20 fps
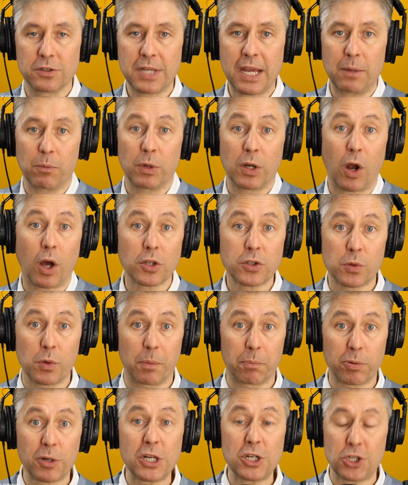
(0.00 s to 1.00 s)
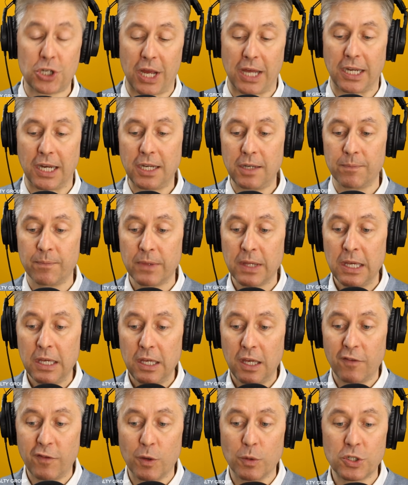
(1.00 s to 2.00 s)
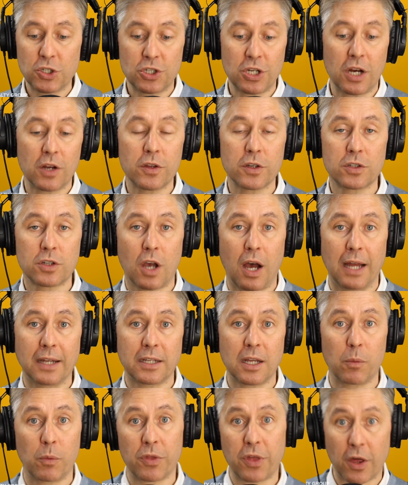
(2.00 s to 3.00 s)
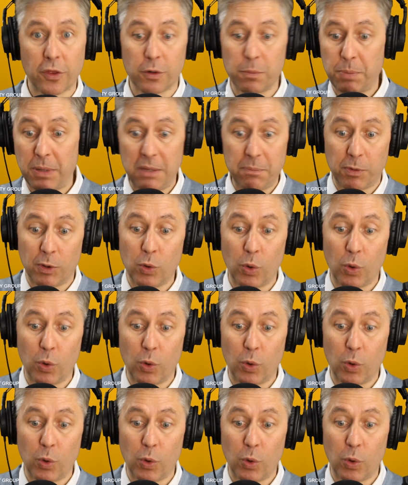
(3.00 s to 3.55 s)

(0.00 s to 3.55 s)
Hey, we'd also appreciate it if you would share this content with other people